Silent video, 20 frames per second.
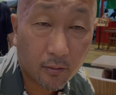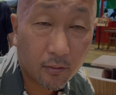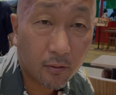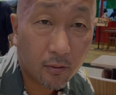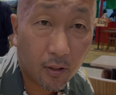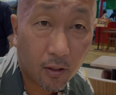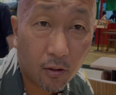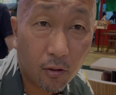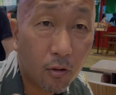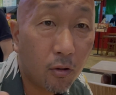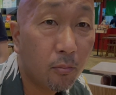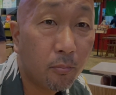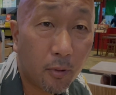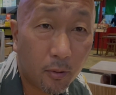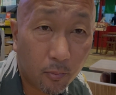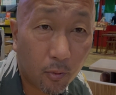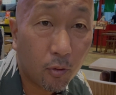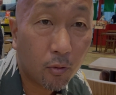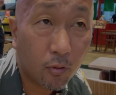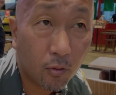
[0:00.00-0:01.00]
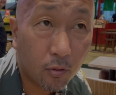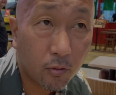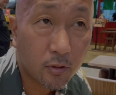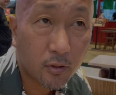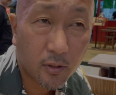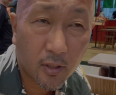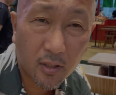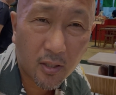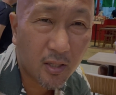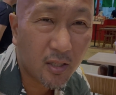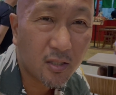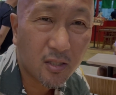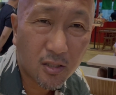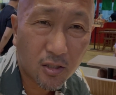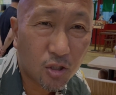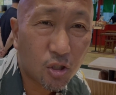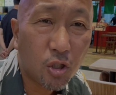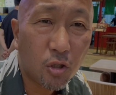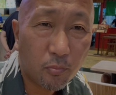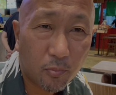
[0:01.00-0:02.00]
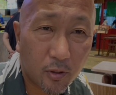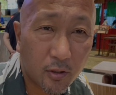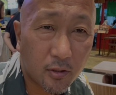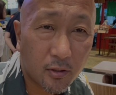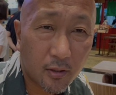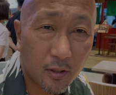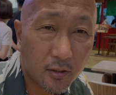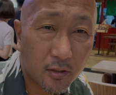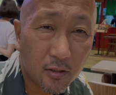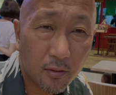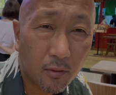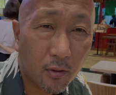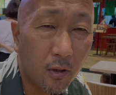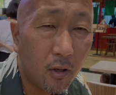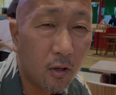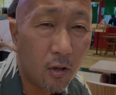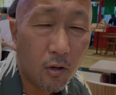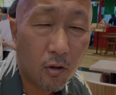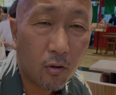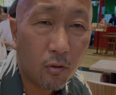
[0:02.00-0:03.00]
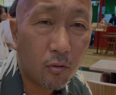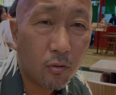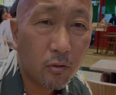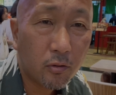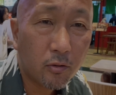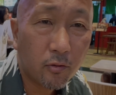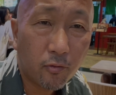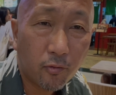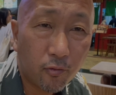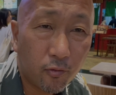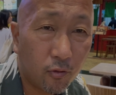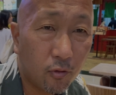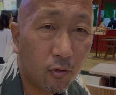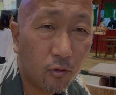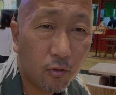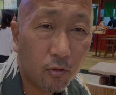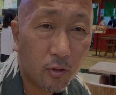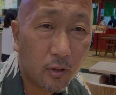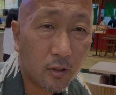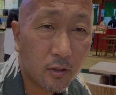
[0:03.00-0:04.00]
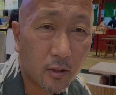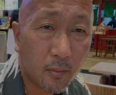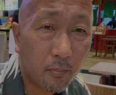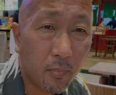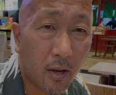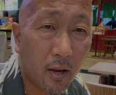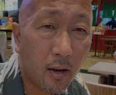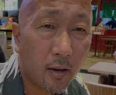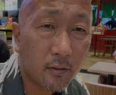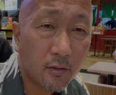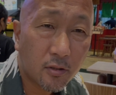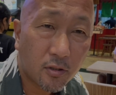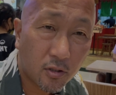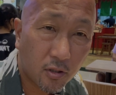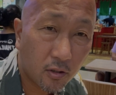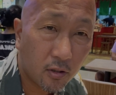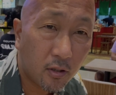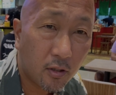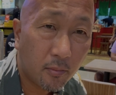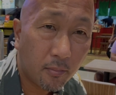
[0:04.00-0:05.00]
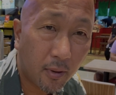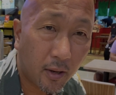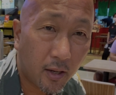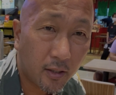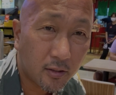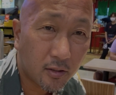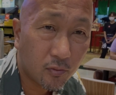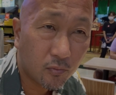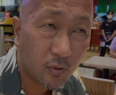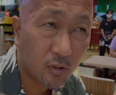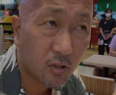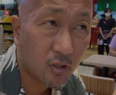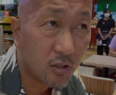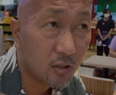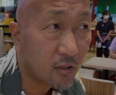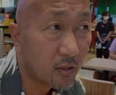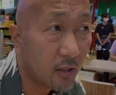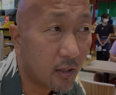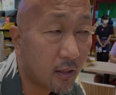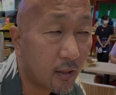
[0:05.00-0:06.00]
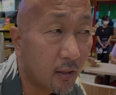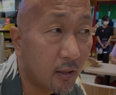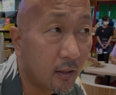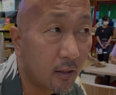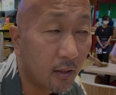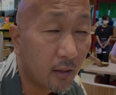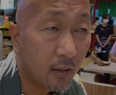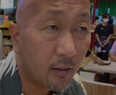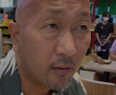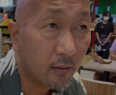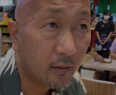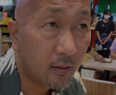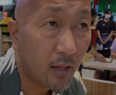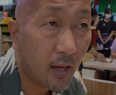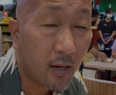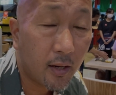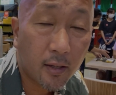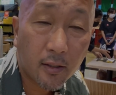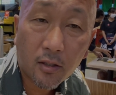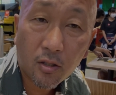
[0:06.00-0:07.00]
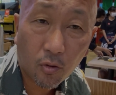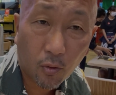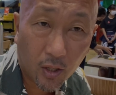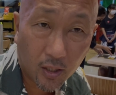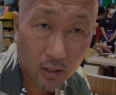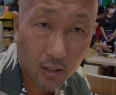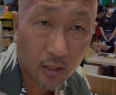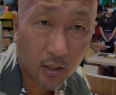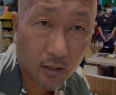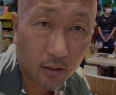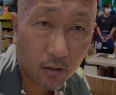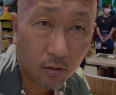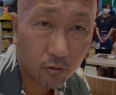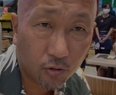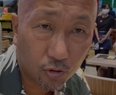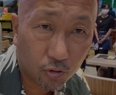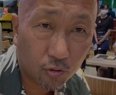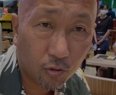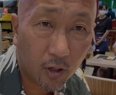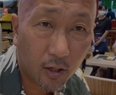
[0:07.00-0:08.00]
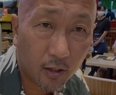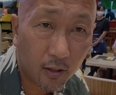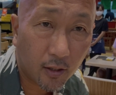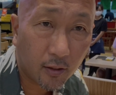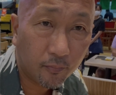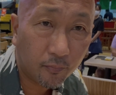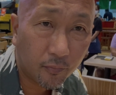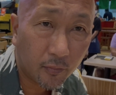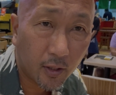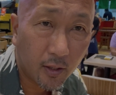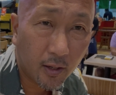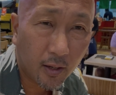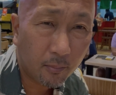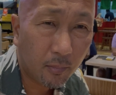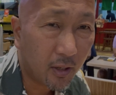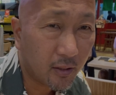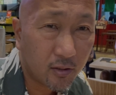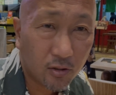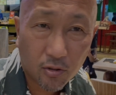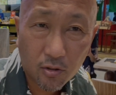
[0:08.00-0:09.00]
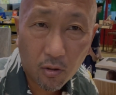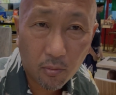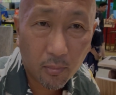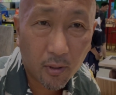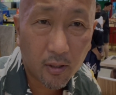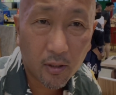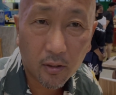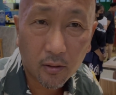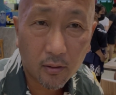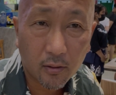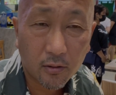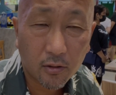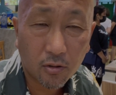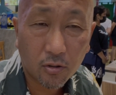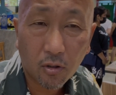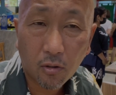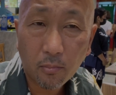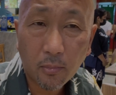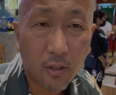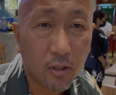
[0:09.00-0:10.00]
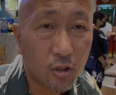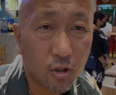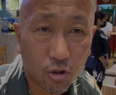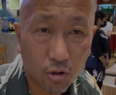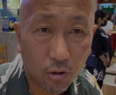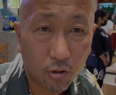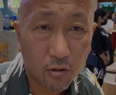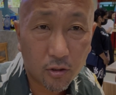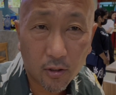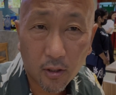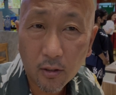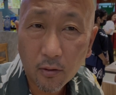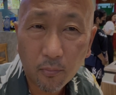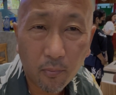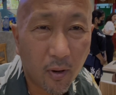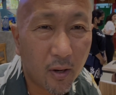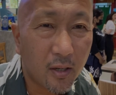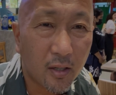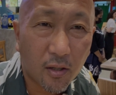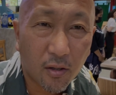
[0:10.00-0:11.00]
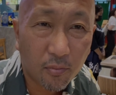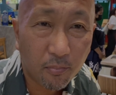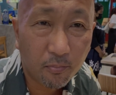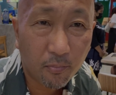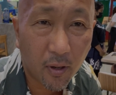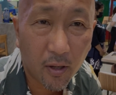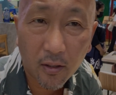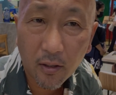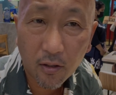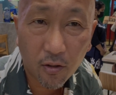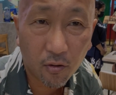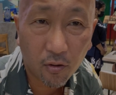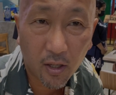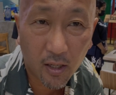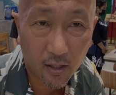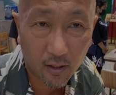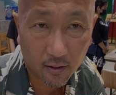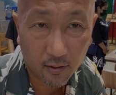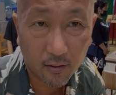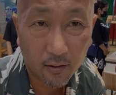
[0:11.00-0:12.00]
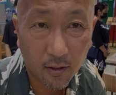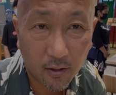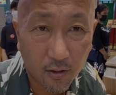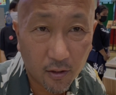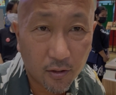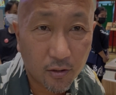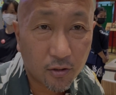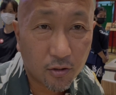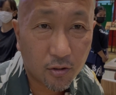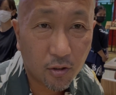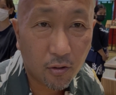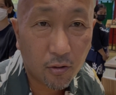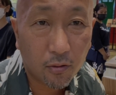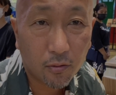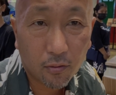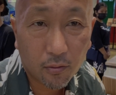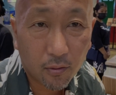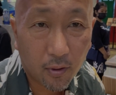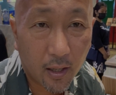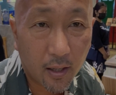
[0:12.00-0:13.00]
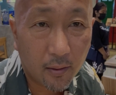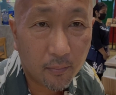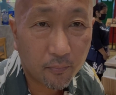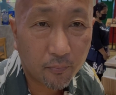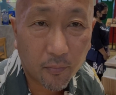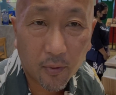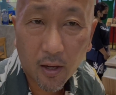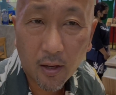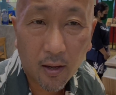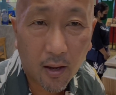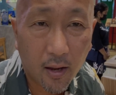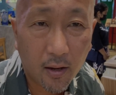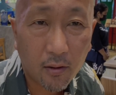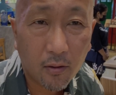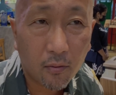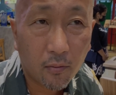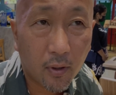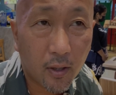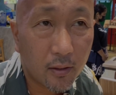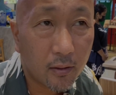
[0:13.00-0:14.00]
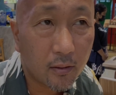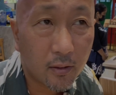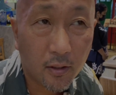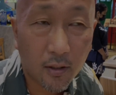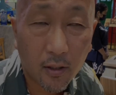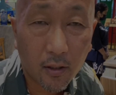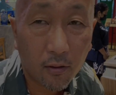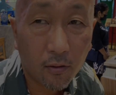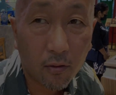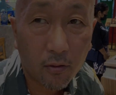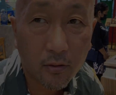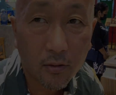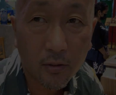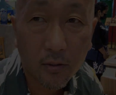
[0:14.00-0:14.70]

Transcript: A lot of people know that it's cheapest. Like all the food is about 30 bahts, which is like $1.20 in Australia. But so many choices, very clean. So I hang around here a lot.